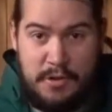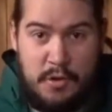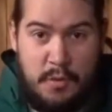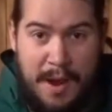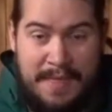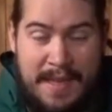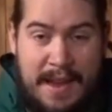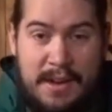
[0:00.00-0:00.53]
You
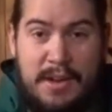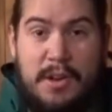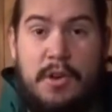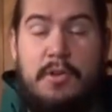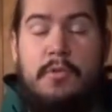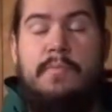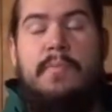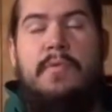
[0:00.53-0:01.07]
read that?
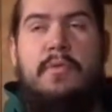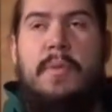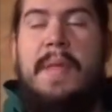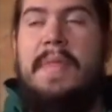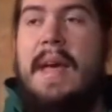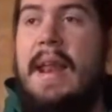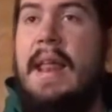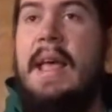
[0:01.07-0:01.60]

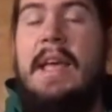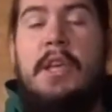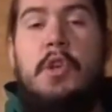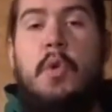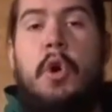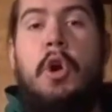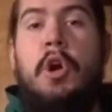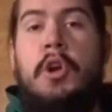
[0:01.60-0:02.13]

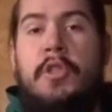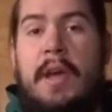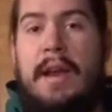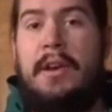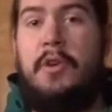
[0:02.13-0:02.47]
You heard that